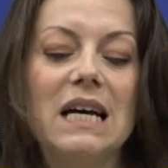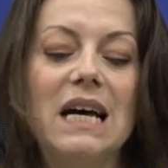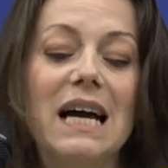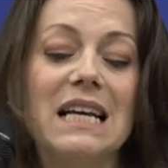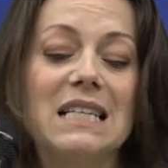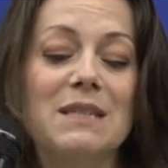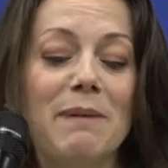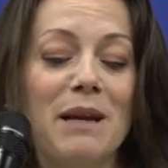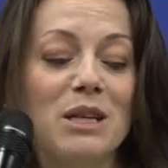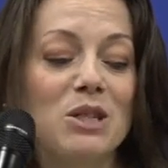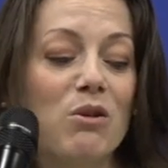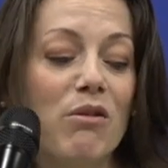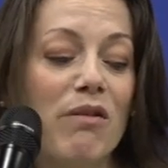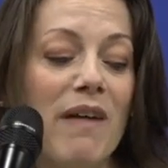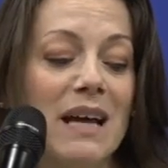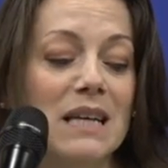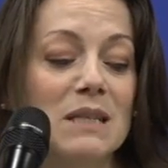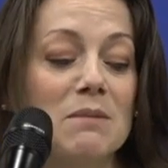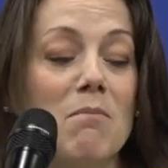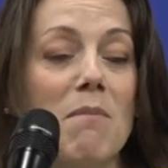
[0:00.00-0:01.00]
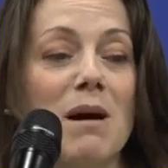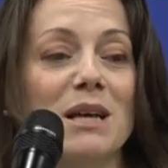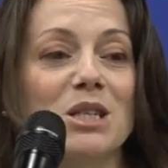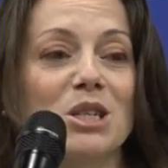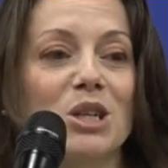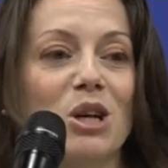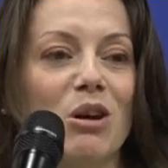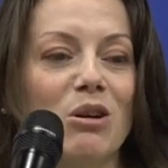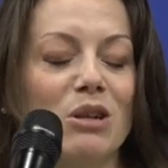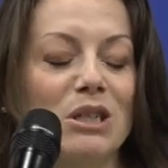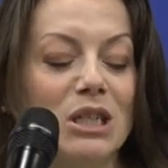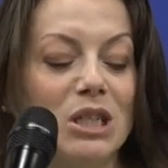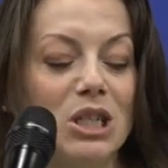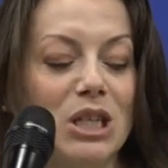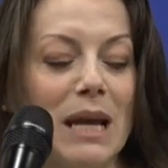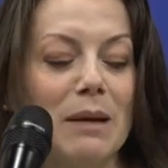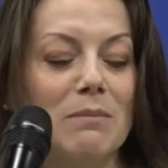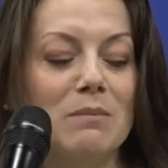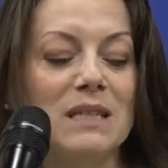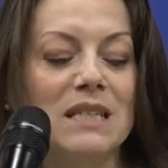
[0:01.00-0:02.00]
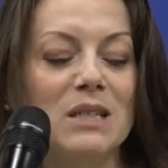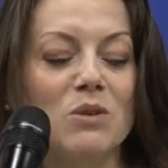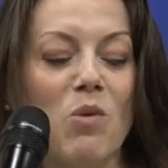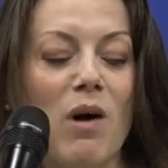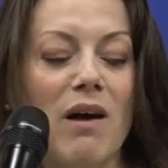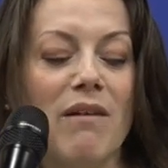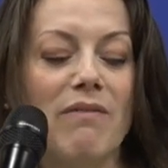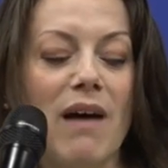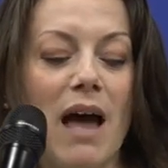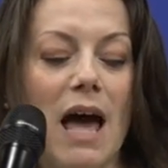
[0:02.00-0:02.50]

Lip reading: A special thanks must go to James's wife,